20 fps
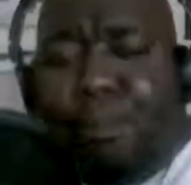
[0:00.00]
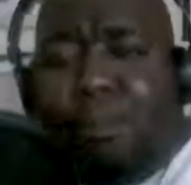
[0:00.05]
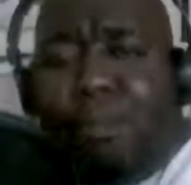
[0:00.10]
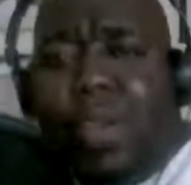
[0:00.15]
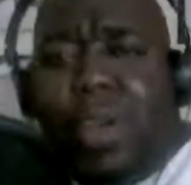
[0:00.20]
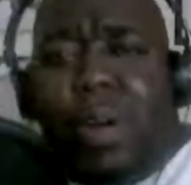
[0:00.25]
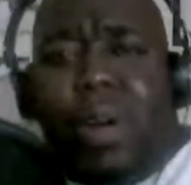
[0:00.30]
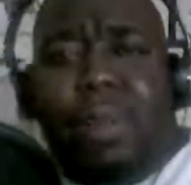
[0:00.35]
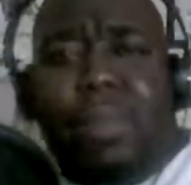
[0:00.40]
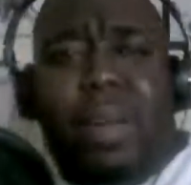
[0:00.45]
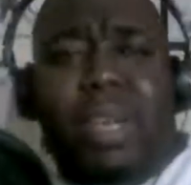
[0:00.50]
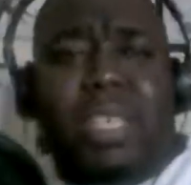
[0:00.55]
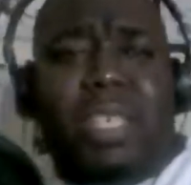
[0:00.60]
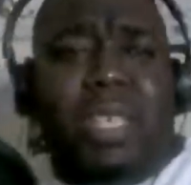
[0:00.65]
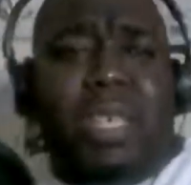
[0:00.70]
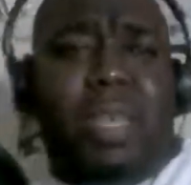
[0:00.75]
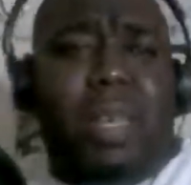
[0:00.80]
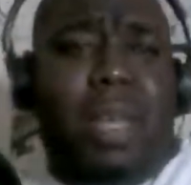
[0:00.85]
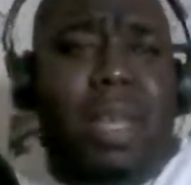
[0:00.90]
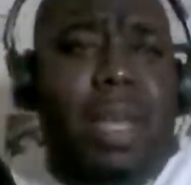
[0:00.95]
very
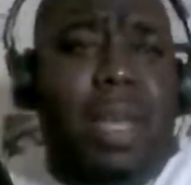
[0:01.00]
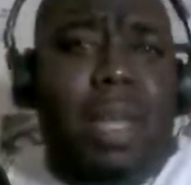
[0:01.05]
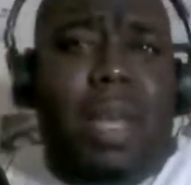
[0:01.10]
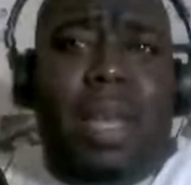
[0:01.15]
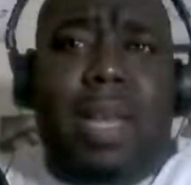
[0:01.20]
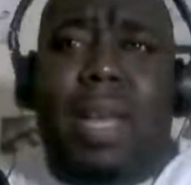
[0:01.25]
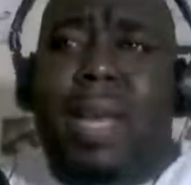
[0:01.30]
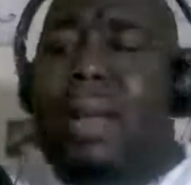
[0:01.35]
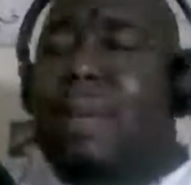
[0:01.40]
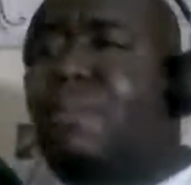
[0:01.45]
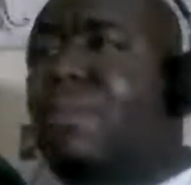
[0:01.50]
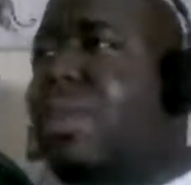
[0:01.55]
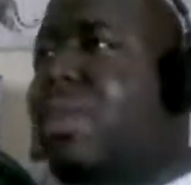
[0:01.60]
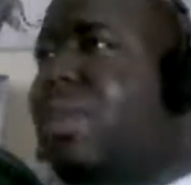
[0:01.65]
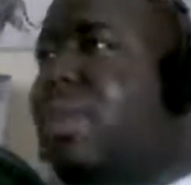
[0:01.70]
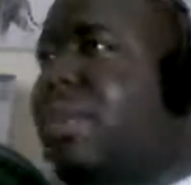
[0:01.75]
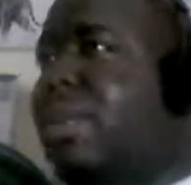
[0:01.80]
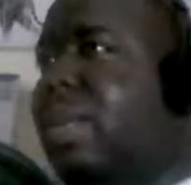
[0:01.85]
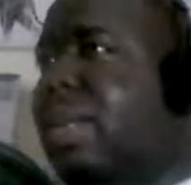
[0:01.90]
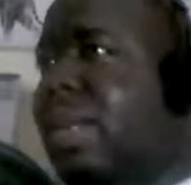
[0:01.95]
much
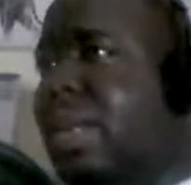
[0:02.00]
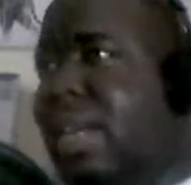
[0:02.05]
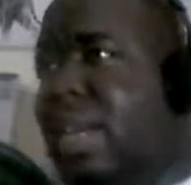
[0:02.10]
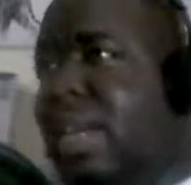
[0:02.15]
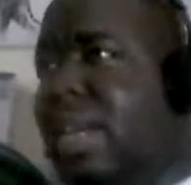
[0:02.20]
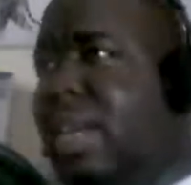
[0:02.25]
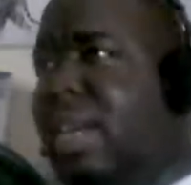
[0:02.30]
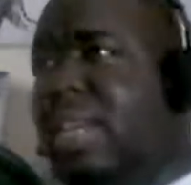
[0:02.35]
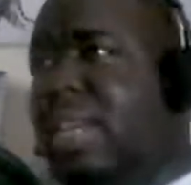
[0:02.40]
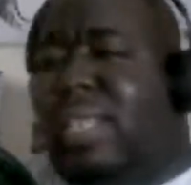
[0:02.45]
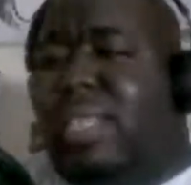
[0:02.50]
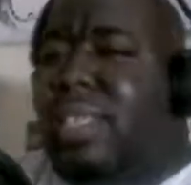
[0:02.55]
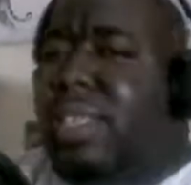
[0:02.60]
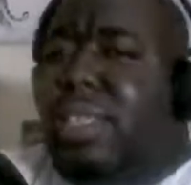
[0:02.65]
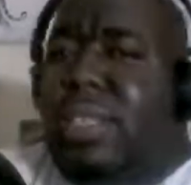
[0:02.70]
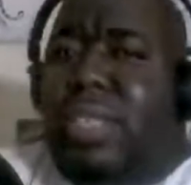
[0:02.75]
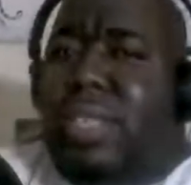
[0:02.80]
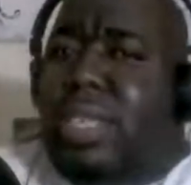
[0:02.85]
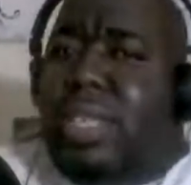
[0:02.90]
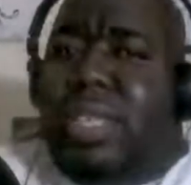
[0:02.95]
convoluted
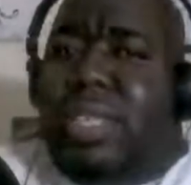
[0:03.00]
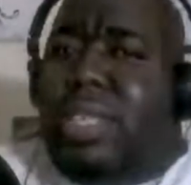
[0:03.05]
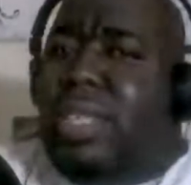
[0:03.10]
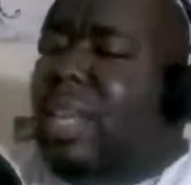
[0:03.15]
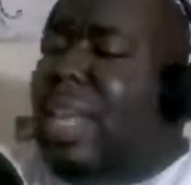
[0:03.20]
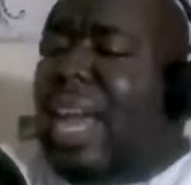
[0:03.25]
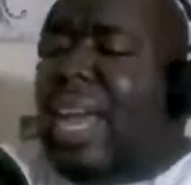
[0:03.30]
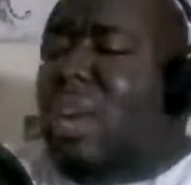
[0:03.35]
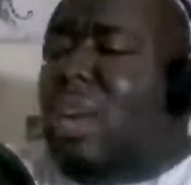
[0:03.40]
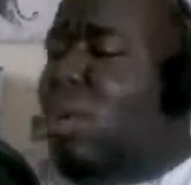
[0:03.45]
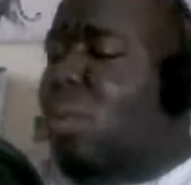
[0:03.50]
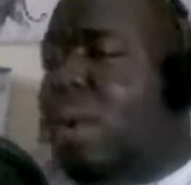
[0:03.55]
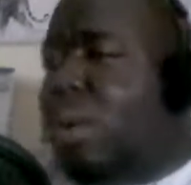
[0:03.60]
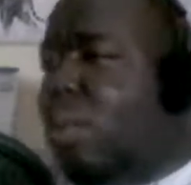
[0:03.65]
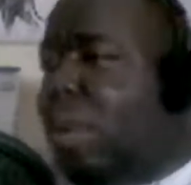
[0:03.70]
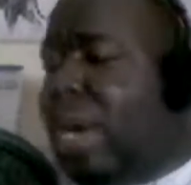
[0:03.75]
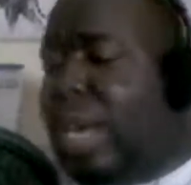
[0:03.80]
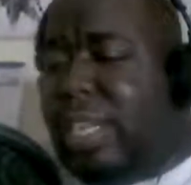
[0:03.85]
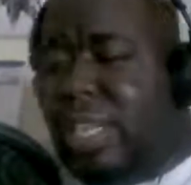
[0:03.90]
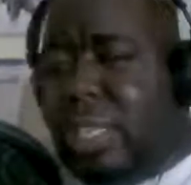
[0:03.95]
until you just say, I don't want
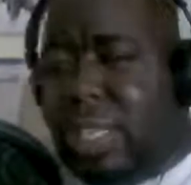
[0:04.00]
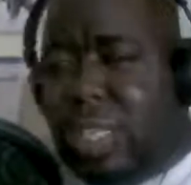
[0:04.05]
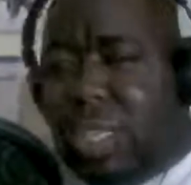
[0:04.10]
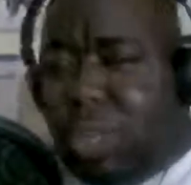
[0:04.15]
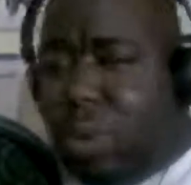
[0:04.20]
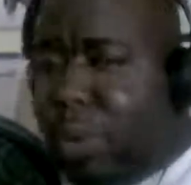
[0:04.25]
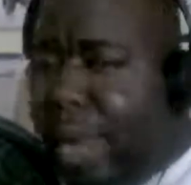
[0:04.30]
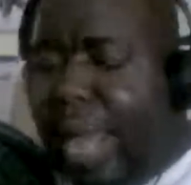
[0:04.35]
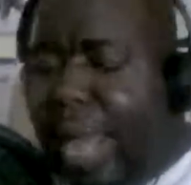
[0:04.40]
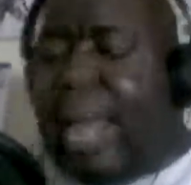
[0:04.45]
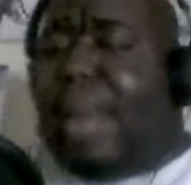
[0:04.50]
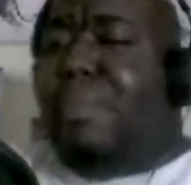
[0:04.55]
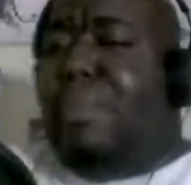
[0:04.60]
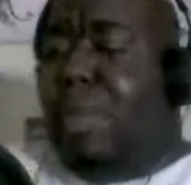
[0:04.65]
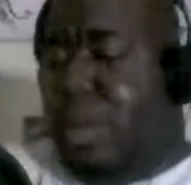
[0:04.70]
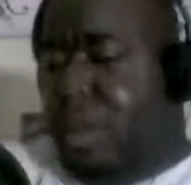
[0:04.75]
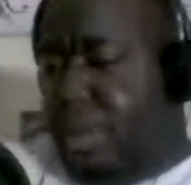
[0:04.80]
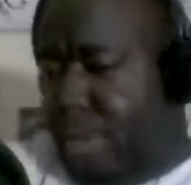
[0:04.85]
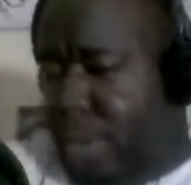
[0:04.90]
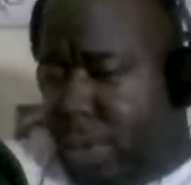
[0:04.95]
to watch this
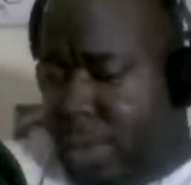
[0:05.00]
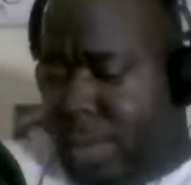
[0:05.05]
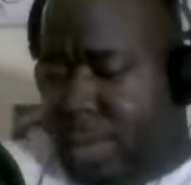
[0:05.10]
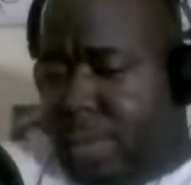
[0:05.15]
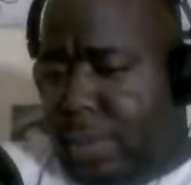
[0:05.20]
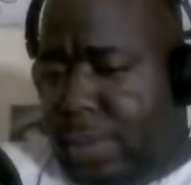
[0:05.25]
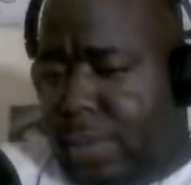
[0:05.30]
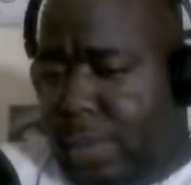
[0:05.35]
crap no more.